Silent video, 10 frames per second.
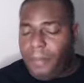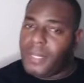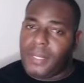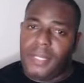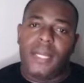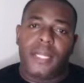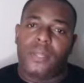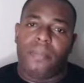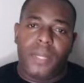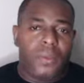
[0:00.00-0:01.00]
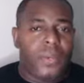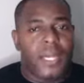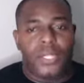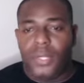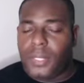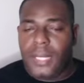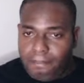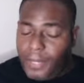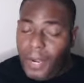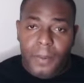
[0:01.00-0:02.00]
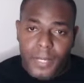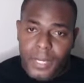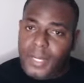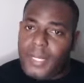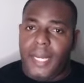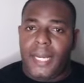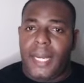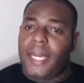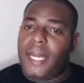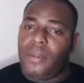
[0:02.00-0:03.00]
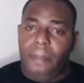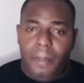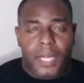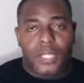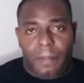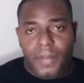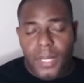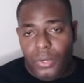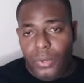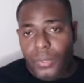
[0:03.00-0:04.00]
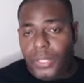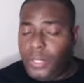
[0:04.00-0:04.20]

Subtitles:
because it's not something you can just like come on the internet and then you build something huge,